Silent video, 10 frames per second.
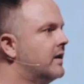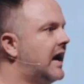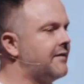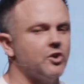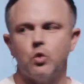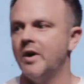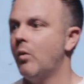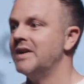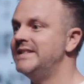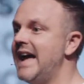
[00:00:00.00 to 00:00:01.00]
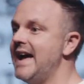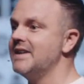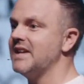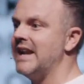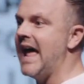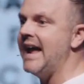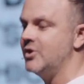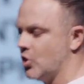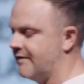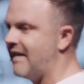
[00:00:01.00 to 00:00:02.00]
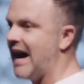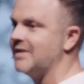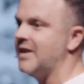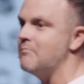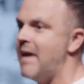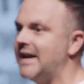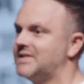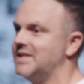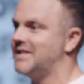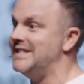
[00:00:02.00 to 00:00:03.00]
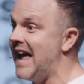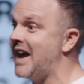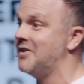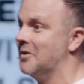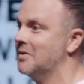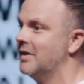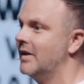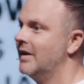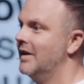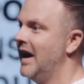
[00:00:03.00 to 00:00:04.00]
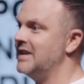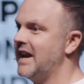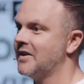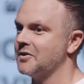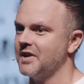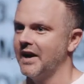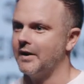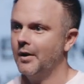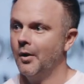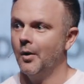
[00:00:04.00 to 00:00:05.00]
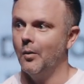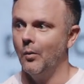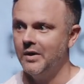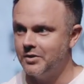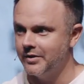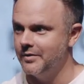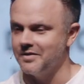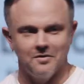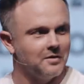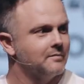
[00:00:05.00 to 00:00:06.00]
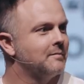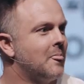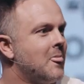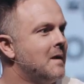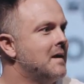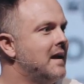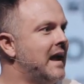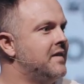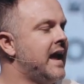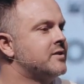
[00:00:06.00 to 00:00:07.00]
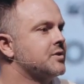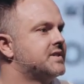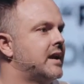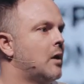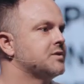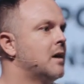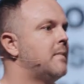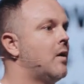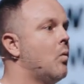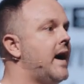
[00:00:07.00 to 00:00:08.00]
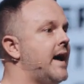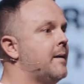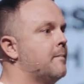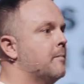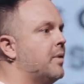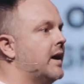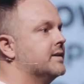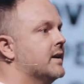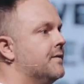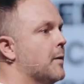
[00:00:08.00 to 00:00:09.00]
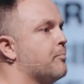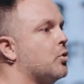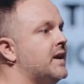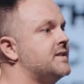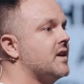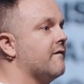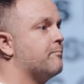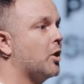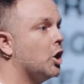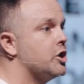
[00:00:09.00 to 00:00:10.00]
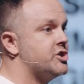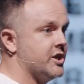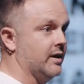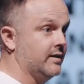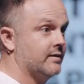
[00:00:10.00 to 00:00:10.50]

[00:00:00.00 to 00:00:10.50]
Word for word: After 21 days, an angel finally makes it to Daniel. And Daniel's like, what took you so long? And the angel said, I was on my way, but the prince of Persia